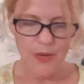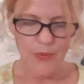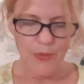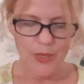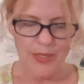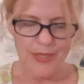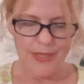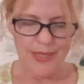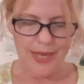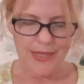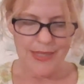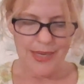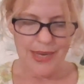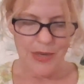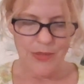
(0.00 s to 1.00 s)
We
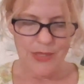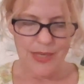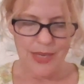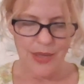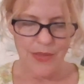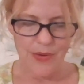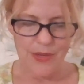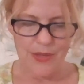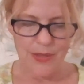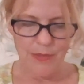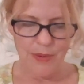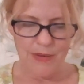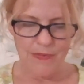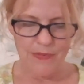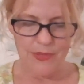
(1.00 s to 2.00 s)
sat down together at the
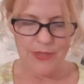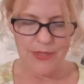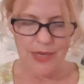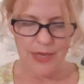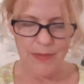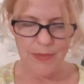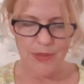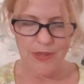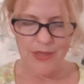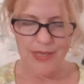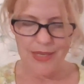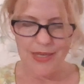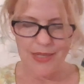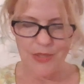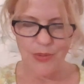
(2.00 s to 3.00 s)
breakfast table
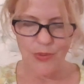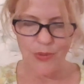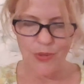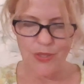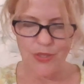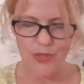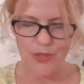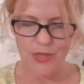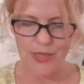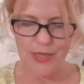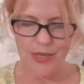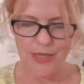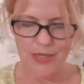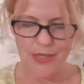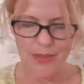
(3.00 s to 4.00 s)
in as cordial and
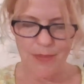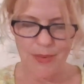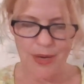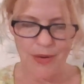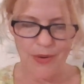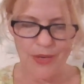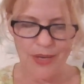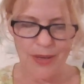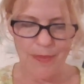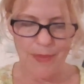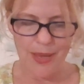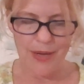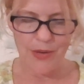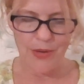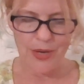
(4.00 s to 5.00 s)
customary a
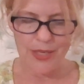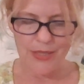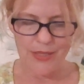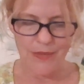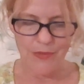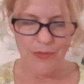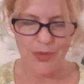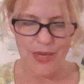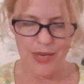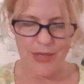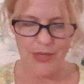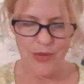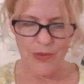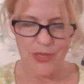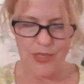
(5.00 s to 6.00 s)
manner as if we
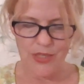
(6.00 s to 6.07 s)
had known